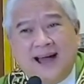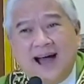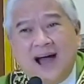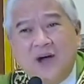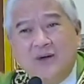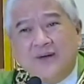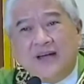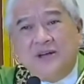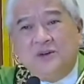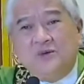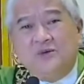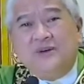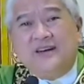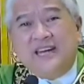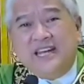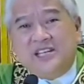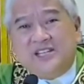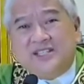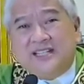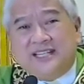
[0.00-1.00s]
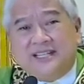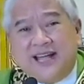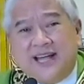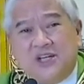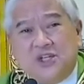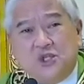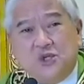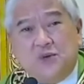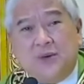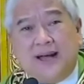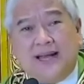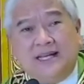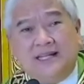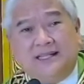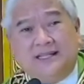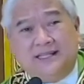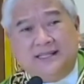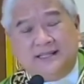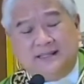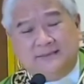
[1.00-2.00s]
How can we reach that
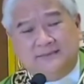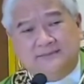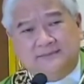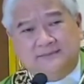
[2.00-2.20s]
actuality?